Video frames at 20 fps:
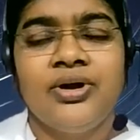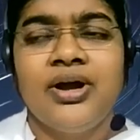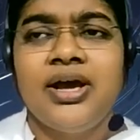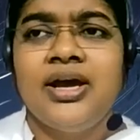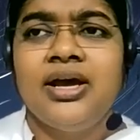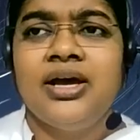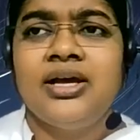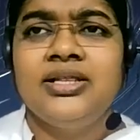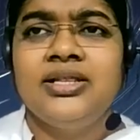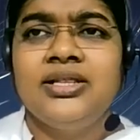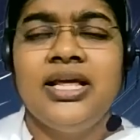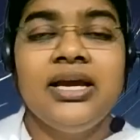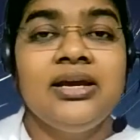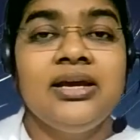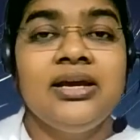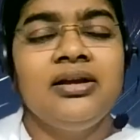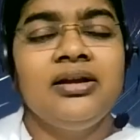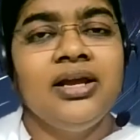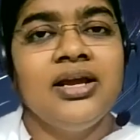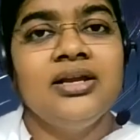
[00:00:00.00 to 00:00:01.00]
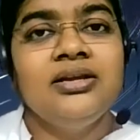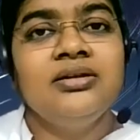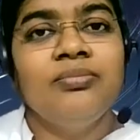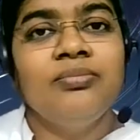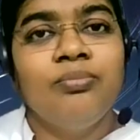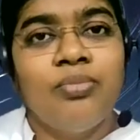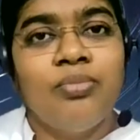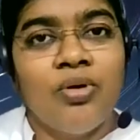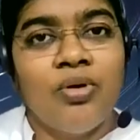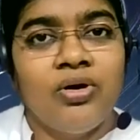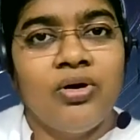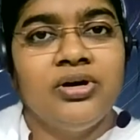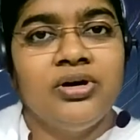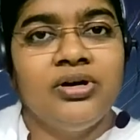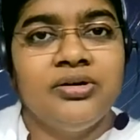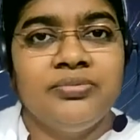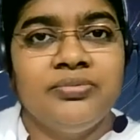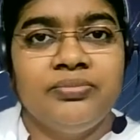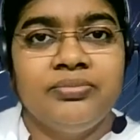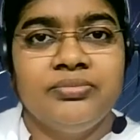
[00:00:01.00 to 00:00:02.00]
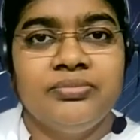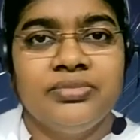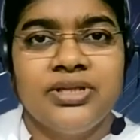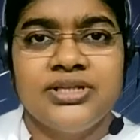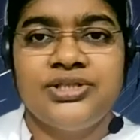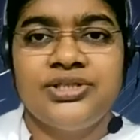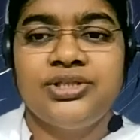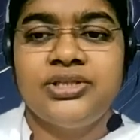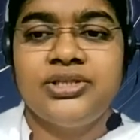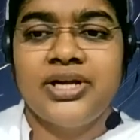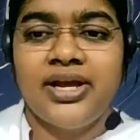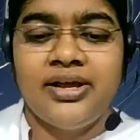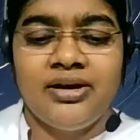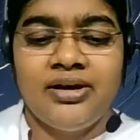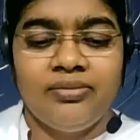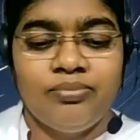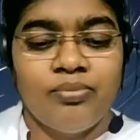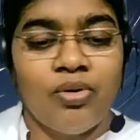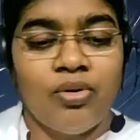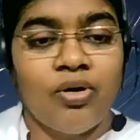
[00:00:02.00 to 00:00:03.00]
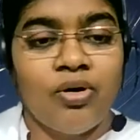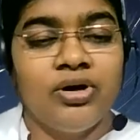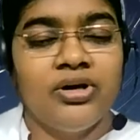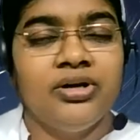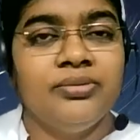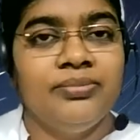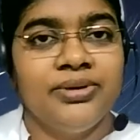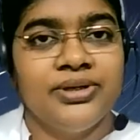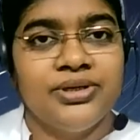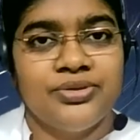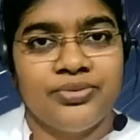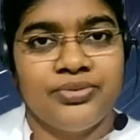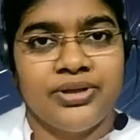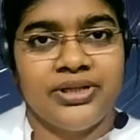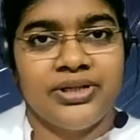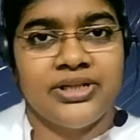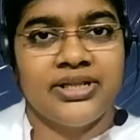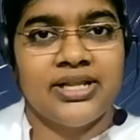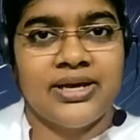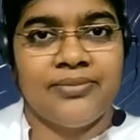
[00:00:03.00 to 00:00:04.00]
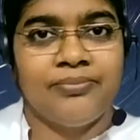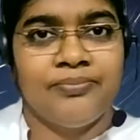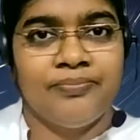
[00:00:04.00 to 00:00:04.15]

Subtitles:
they create a bond, they share a bond between them,